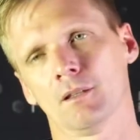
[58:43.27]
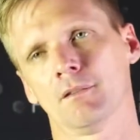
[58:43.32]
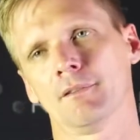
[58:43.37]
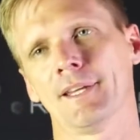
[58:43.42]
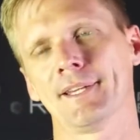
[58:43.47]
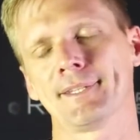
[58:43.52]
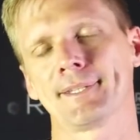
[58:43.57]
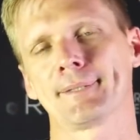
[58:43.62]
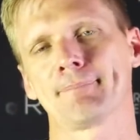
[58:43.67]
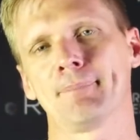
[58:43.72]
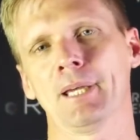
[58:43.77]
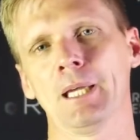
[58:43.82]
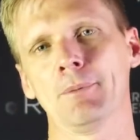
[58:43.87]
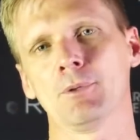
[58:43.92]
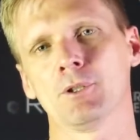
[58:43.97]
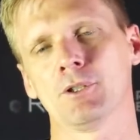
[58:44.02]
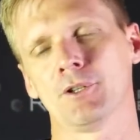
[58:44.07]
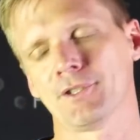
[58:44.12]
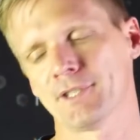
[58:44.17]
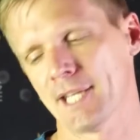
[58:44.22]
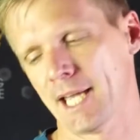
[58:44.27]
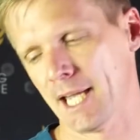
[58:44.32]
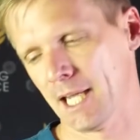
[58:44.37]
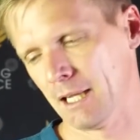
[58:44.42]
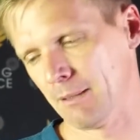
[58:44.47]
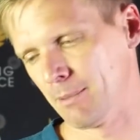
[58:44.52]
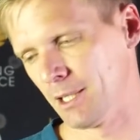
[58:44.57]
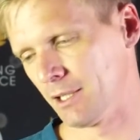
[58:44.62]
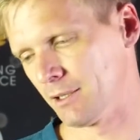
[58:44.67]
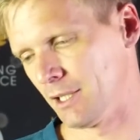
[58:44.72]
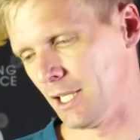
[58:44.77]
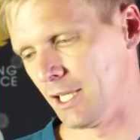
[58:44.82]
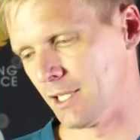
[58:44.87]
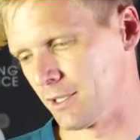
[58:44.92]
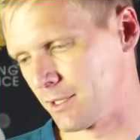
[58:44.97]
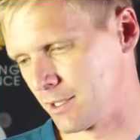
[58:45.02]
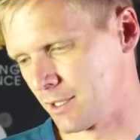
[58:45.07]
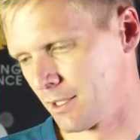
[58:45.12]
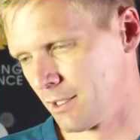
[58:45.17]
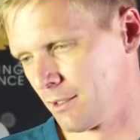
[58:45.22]
There's people who say, but
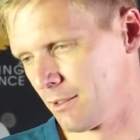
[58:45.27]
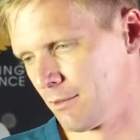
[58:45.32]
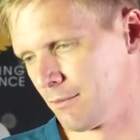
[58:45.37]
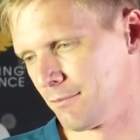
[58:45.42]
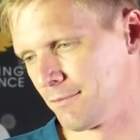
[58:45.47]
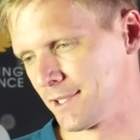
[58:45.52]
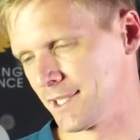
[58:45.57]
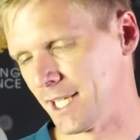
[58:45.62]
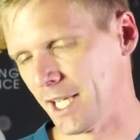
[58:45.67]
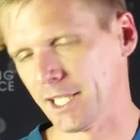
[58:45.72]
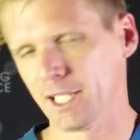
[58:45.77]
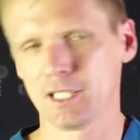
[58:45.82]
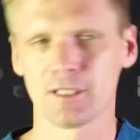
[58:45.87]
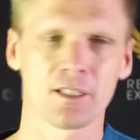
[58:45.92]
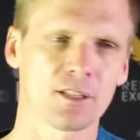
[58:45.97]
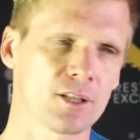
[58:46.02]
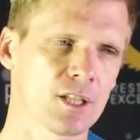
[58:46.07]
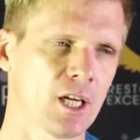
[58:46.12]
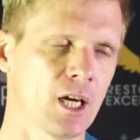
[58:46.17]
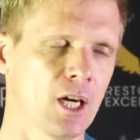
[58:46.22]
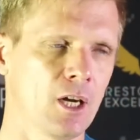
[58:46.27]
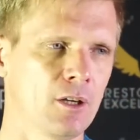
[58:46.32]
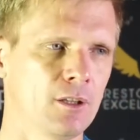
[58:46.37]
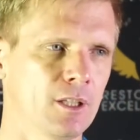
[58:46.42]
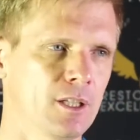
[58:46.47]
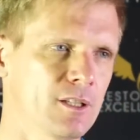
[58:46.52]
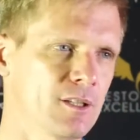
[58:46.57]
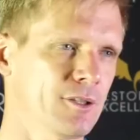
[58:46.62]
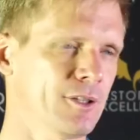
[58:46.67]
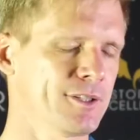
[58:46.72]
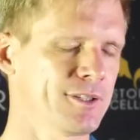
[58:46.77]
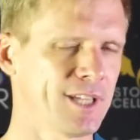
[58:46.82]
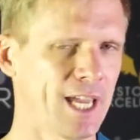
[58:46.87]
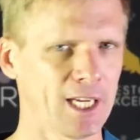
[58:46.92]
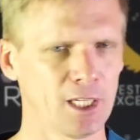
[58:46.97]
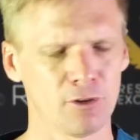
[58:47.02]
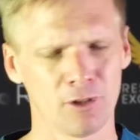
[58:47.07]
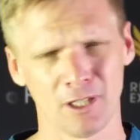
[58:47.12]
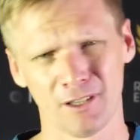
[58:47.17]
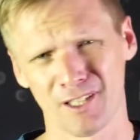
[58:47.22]
there's studies that show that it's not as
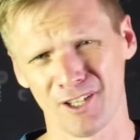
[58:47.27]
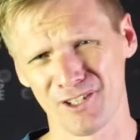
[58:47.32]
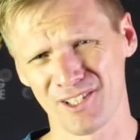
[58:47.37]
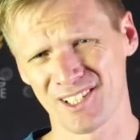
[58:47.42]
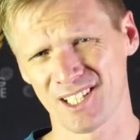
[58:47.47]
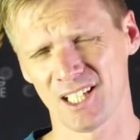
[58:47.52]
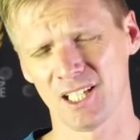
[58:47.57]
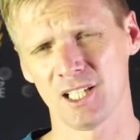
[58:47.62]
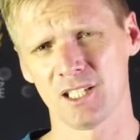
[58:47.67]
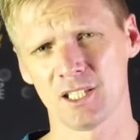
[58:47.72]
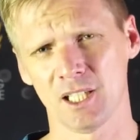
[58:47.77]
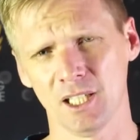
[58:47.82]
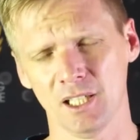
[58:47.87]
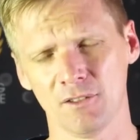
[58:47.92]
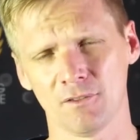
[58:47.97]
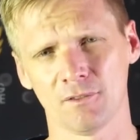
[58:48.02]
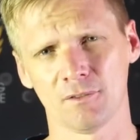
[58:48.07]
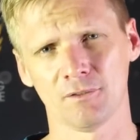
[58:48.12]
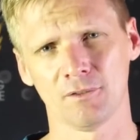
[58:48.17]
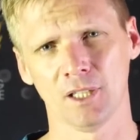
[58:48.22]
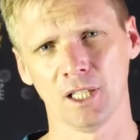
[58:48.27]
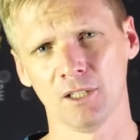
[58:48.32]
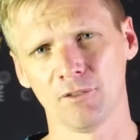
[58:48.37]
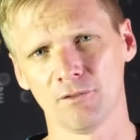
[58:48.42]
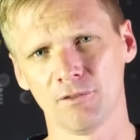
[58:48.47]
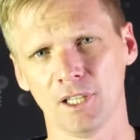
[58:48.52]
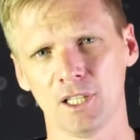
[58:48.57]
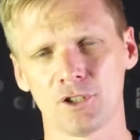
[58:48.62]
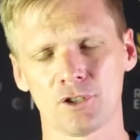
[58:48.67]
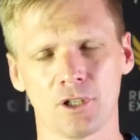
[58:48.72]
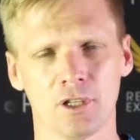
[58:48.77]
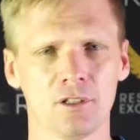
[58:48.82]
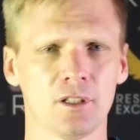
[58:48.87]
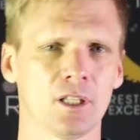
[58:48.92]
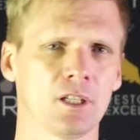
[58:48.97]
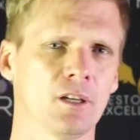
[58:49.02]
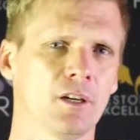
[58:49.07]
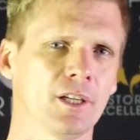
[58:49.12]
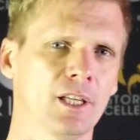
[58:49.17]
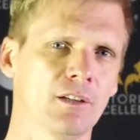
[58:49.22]
accurate. Those studies are in vitro,
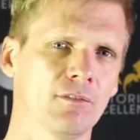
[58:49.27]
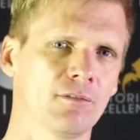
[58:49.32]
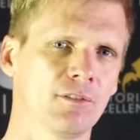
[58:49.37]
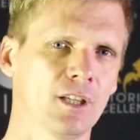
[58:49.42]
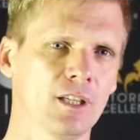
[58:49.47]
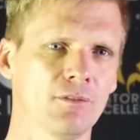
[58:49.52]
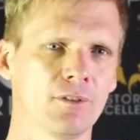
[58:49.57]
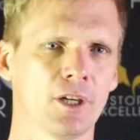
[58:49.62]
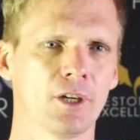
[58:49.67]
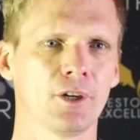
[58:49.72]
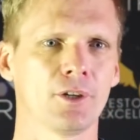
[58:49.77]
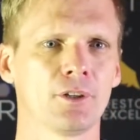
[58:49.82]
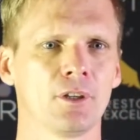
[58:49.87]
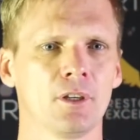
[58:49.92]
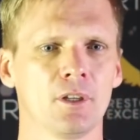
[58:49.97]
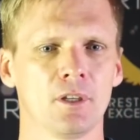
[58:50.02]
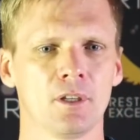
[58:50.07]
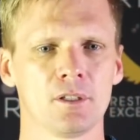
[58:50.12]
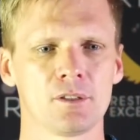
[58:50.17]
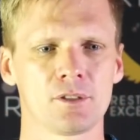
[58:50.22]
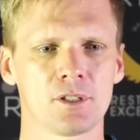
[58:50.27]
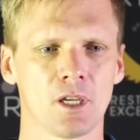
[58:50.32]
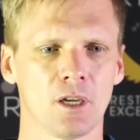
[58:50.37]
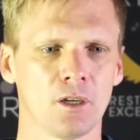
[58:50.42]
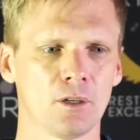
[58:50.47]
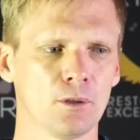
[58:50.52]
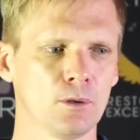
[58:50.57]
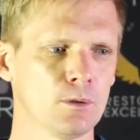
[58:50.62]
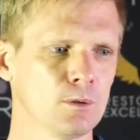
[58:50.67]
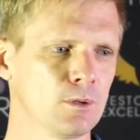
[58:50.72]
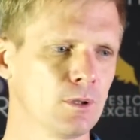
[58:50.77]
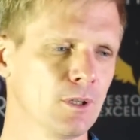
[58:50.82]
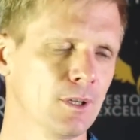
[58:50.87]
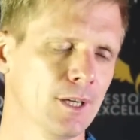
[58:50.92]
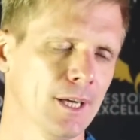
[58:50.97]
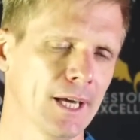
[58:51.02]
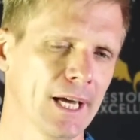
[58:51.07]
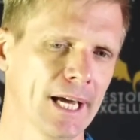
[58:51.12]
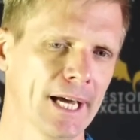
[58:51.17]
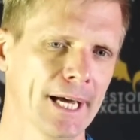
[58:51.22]
they're not in vivo. So,
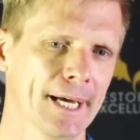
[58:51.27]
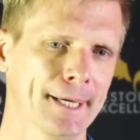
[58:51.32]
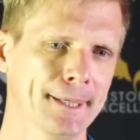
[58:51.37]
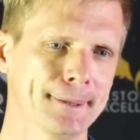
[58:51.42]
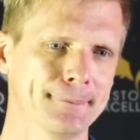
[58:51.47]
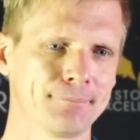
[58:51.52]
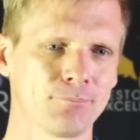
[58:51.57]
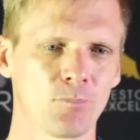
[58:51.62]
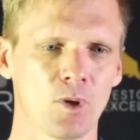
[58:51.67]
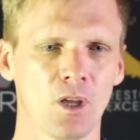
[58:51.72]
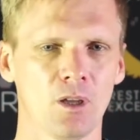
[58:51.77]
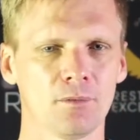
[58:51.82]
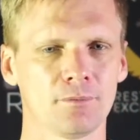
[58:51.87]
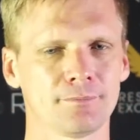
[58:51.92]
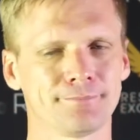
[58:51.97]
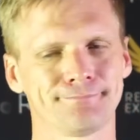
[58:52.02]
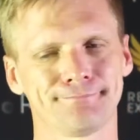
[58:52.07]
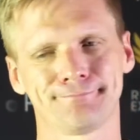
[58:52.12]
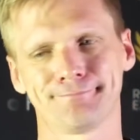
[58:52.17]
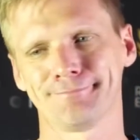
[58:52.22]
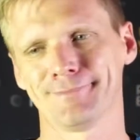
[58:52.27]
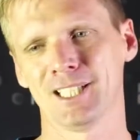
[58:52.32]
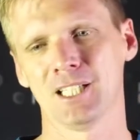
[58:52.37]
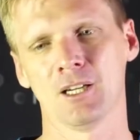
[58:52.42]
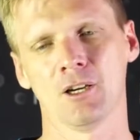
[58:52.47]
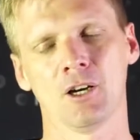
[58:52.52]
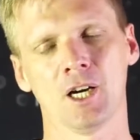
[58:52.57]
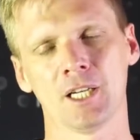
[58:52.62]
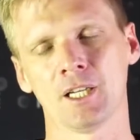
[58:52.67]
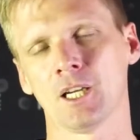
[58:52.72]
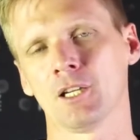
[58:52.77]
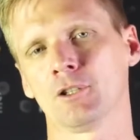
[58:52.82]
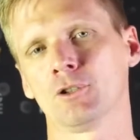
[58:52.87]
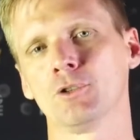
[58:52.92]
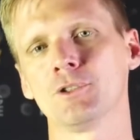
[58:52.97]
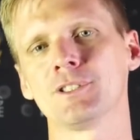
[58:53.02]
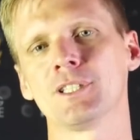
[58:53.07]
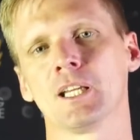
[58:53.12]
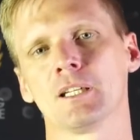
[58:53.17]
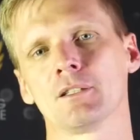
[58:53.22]
you know, I know
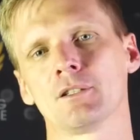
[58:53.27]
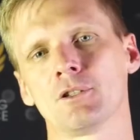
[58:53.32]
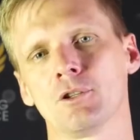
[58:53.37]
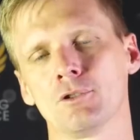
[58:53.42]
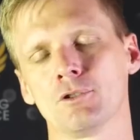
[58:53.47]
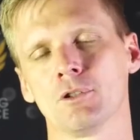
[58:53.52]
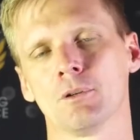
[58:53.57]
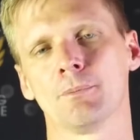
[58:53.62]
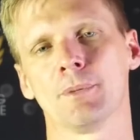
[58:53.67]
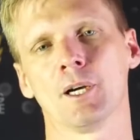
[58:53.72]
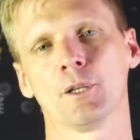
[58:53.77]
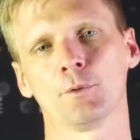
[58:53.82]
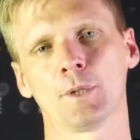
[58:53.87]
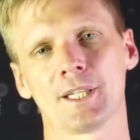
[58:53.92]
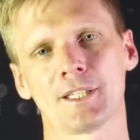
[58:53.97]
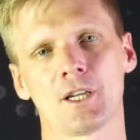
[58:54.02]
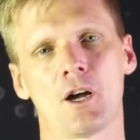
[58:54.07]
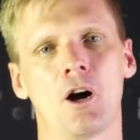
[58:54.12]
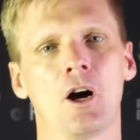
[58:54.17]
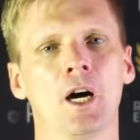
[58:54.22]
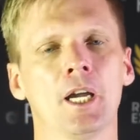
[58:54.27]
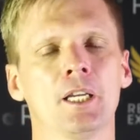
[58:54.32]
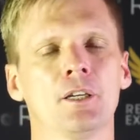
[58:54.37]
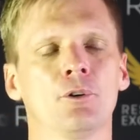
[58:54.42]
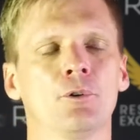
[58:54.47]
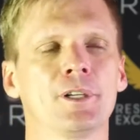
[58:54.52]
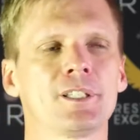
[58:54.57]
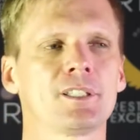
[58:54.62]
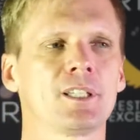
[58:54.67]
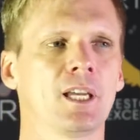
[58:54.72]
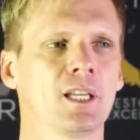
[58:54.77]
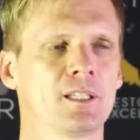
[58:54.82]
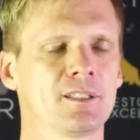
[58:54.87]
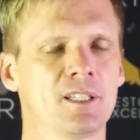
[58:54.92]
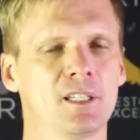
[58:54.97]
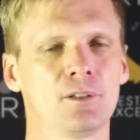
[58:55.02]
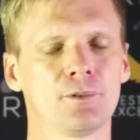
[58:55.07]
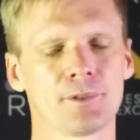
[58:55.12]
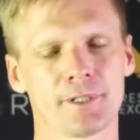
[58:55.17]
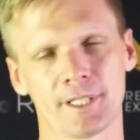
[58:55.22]
good dentists who do it both ways. I always take
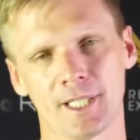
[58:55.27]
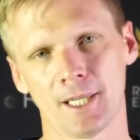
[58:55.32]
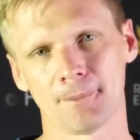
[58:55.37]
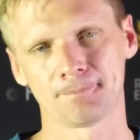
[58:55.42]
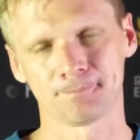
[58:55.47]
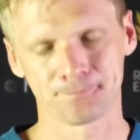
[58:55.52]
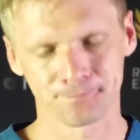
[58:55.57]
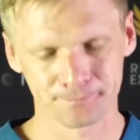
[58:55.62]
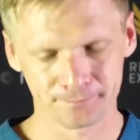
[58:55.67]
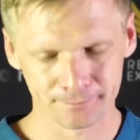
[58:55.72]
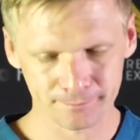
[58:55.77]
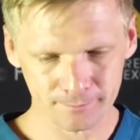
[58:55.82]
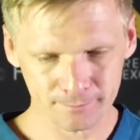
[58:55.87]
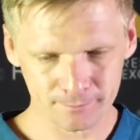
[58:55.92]
single step